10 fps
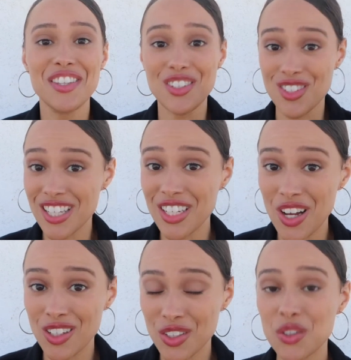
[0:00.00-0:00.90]
There's a thing
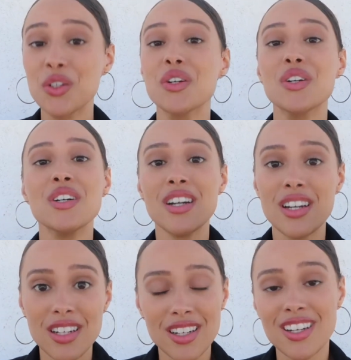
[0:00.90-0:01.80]
called Google,
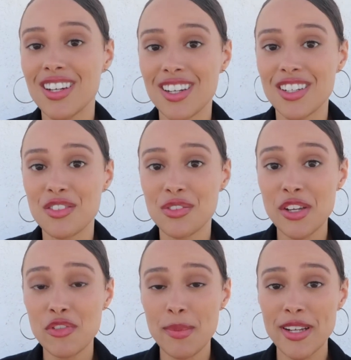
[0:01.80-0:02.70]
free
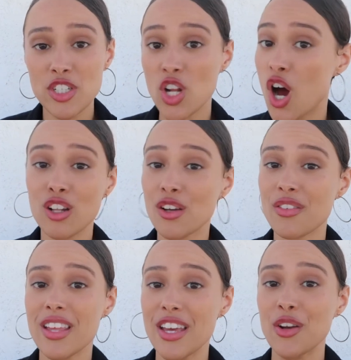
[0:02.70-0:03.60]
information all over
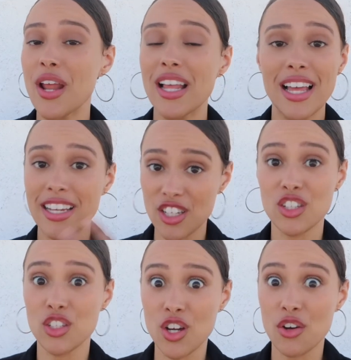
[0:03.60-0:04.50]
the internet, like
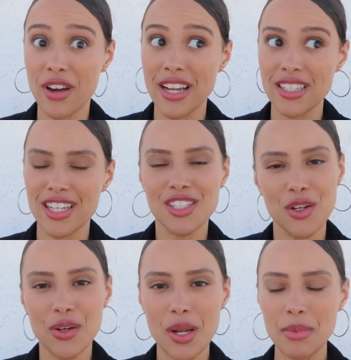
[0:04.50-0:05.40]
go find it, you
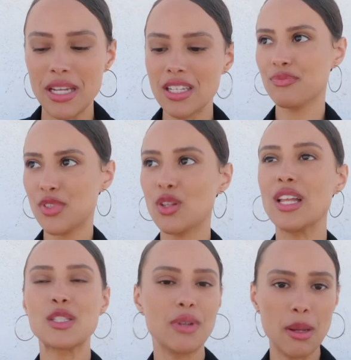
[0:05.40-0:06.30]
know what I mean? So
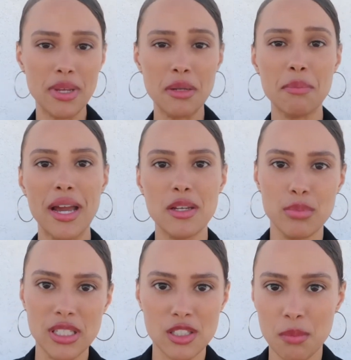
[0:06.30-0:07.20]
that's what I mean by
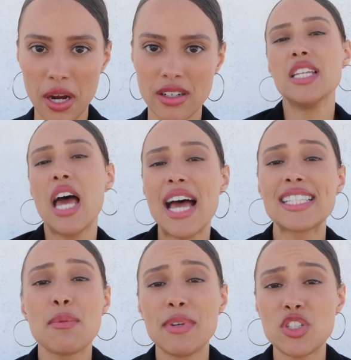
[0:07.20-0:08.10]
be smart. As
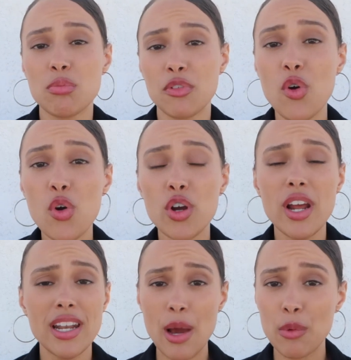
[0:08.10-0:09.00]
I mentioned before,
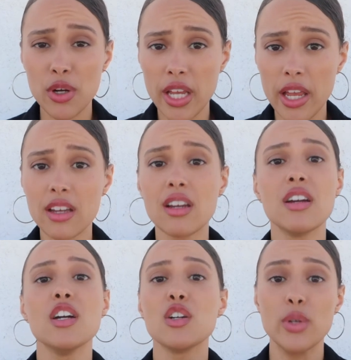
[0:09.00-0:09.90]
networking,
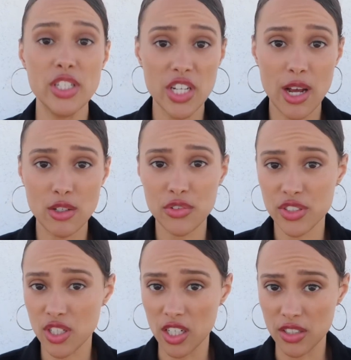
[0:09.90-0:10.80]
reaching out to
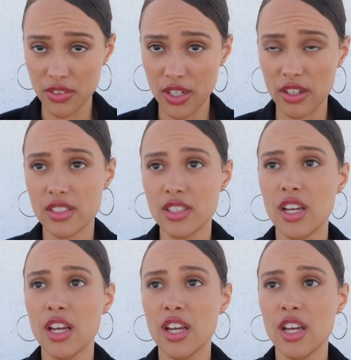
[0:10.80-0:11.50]
photographers.